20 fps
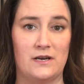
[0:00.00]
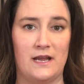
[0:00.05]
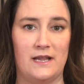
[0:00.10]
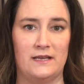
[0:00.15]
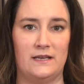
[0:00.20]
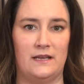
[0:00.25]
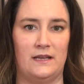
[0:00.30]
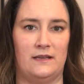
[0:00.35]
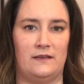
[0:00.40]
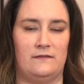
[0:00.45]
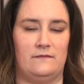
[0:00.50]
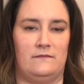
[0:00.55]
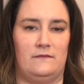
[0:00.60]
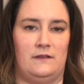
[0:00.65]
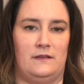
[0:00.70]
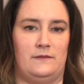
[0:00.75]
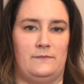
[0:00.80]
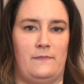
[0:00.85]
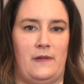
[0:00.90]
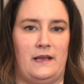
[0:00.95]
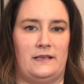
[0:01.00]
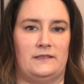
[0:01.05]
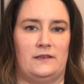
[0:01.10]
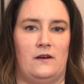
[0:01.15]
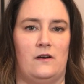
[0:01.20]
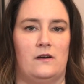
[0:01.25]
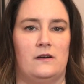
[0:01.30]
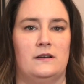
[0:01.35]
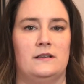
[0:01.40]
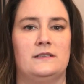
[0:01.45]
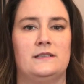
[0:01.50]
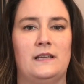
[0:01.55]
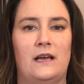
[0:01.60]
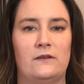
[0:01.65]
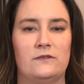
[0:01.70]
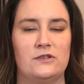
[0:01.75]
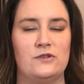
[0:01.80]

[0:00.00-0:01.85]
It makes it hard to slouch.